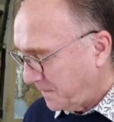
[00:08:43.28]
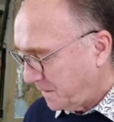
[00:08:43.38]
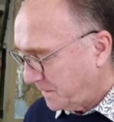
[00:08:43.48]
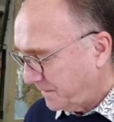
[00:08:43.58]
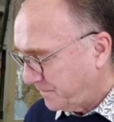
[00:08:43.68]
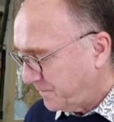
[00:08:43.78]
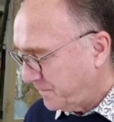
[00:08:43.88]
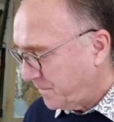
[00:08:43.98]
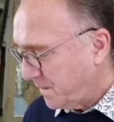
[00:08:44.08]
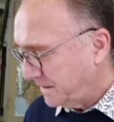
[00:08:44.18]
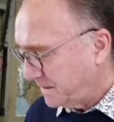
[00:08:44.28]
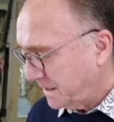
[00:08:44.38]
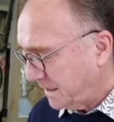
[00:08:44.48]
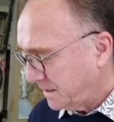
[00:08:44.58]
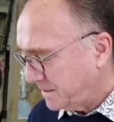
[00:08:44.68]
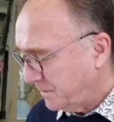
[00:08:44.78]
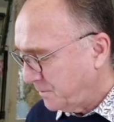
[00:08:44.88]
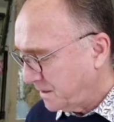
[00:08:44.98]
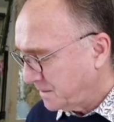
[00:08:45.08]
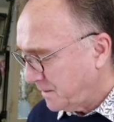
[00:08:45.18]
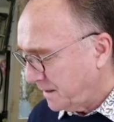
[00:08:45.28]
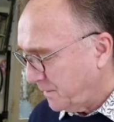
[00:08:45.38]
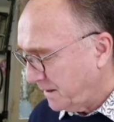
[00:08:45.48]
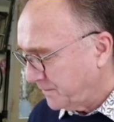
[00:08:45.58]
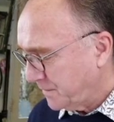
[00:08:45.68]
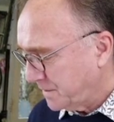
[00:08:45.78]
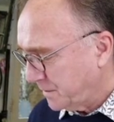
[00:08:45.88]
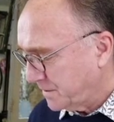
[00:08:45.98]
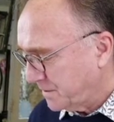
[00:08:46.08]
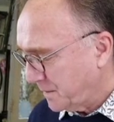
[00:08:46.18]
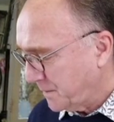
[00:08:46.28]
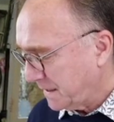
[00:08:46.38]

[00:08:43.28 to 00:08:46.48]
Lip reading: looking front actually works quite well for a toy shop.